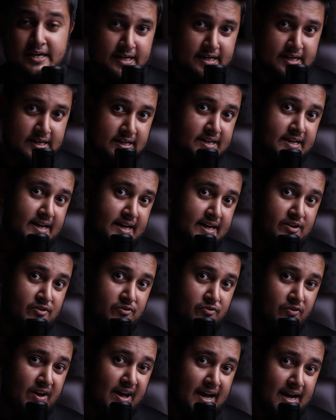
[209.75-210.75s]
In
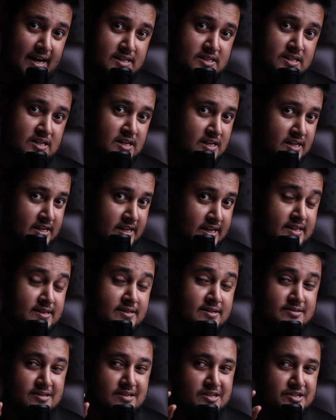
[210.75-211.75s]
fact, in this